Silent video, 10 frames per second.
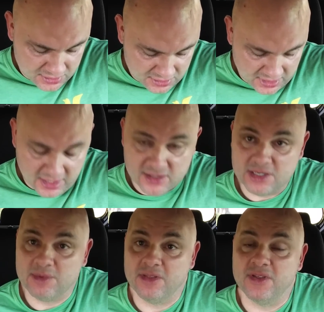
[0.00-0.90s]
are just kind of
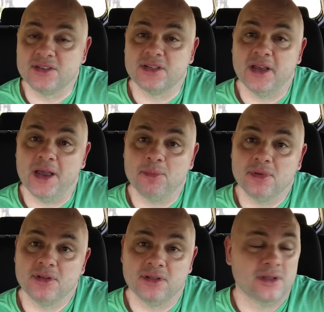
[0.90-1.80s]
some of the things that
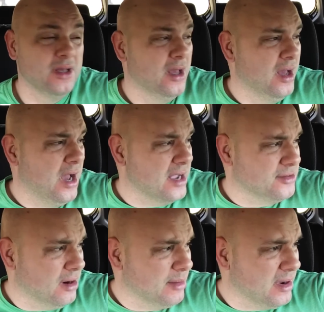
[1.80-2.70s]
happen, and I
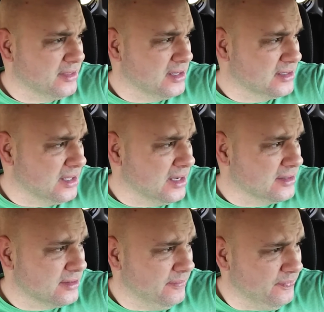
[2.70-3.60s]
talk about these
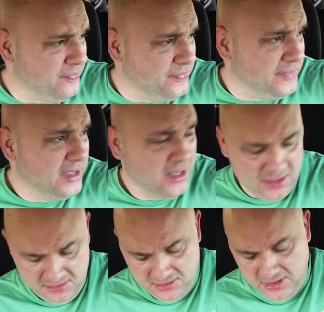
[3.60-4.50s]
things,
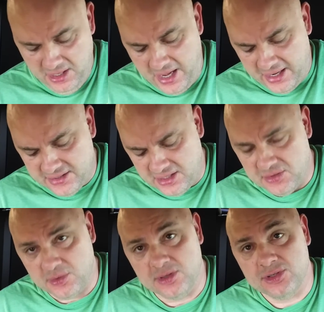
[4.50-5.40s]
and I guess I
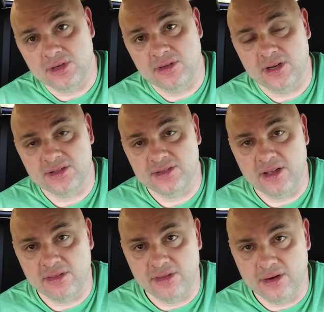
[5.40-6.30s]
just want to show you that it's
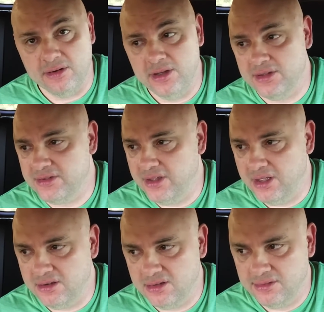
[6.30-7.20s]
not theory, it's
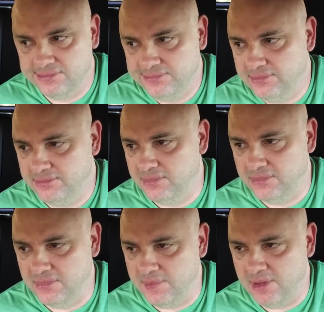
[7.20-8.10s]
not
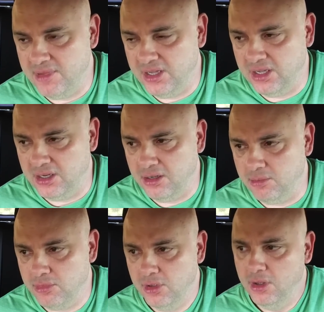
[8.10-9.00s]
I'm not making it
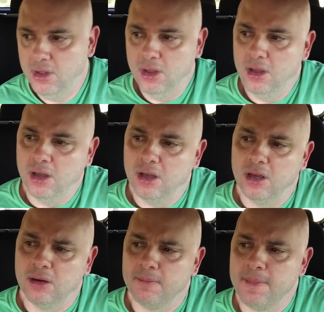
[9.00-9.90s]
up.
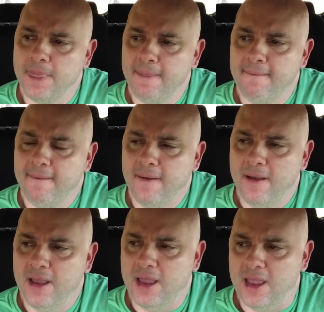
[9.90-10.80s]
Um,
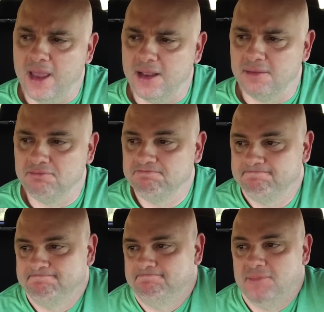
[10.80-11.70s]
and
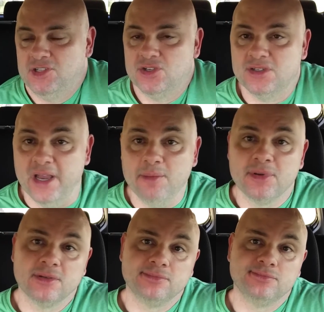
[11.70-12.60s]
it just
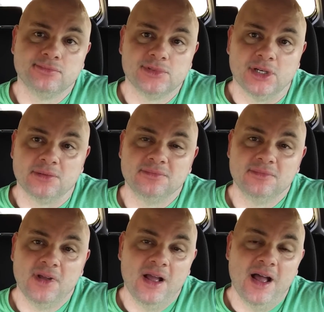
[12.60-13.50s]
happened. So
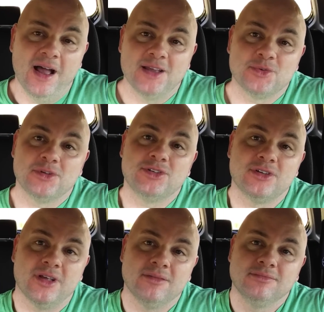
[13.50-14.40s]
I just wanted to
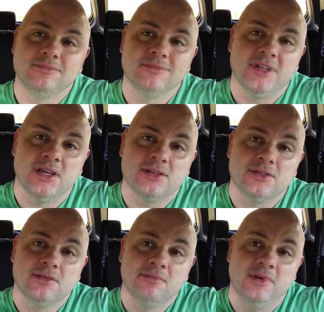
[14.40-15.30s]
share that.
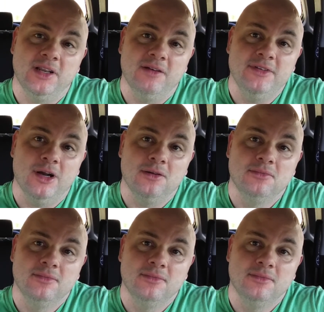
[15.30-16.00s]
Thanks. Love y'all.